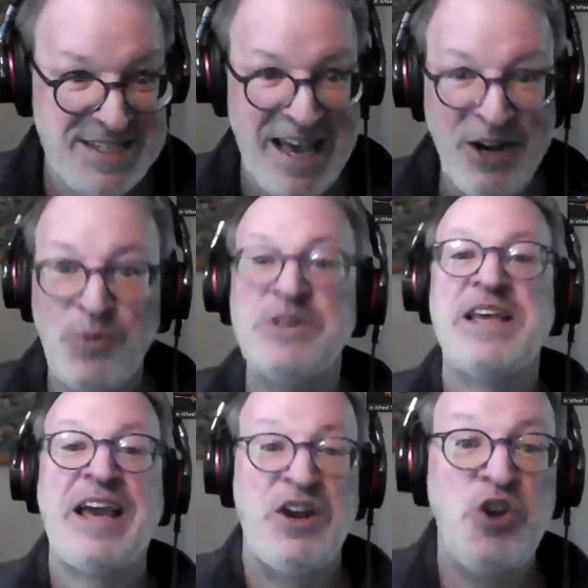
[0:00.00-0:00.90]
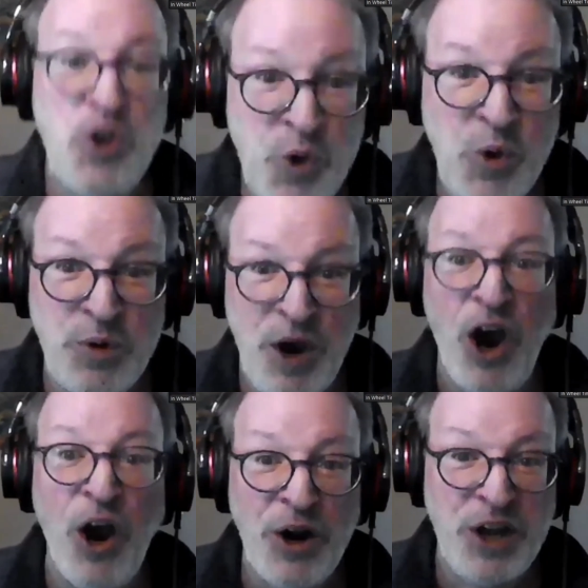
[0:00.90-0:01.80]
Saturn was like a new
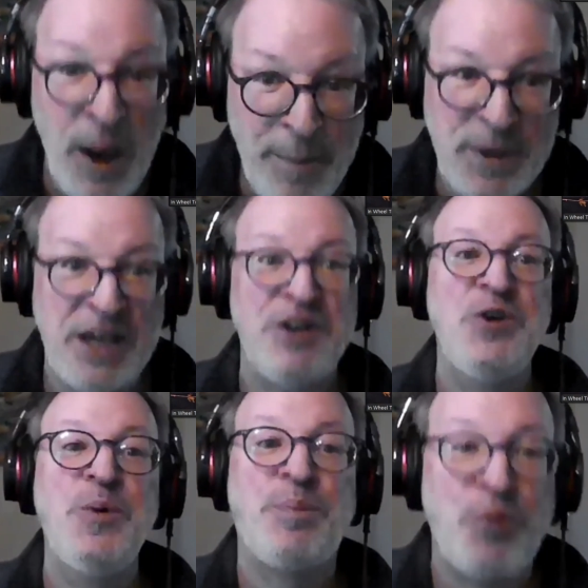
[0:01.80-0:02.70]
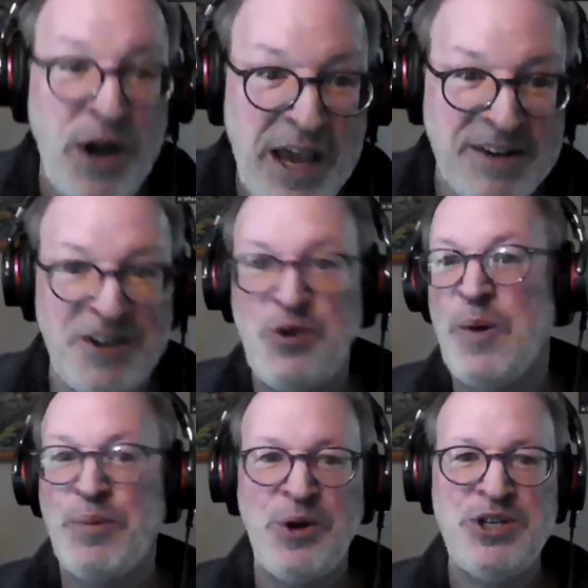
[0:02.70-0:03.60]
car company, a new brand, a
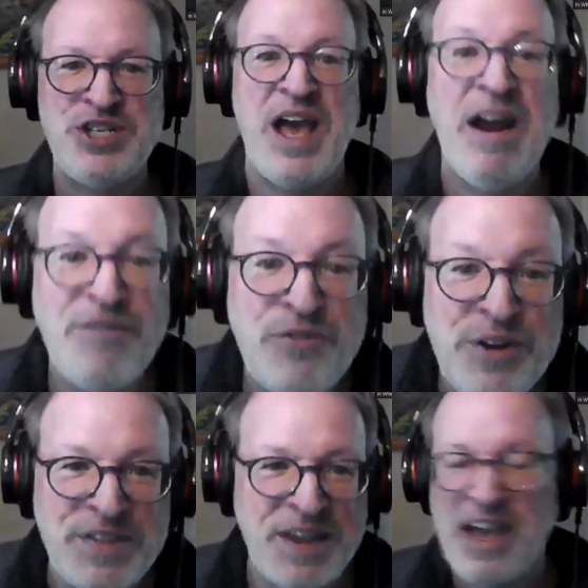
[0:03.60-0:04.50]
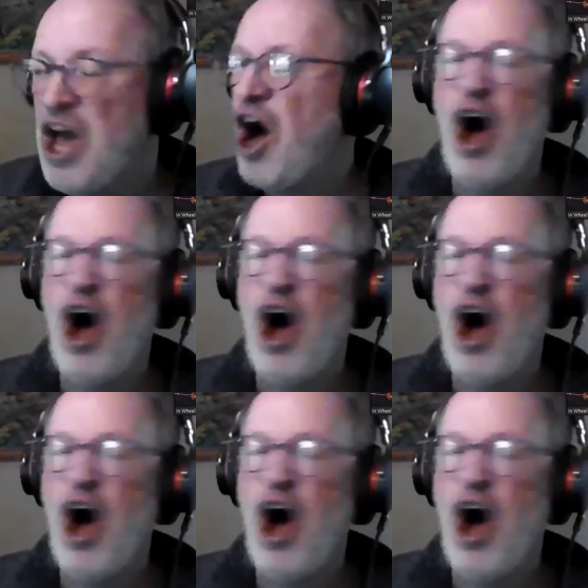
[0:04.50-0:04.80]
new approach to everything.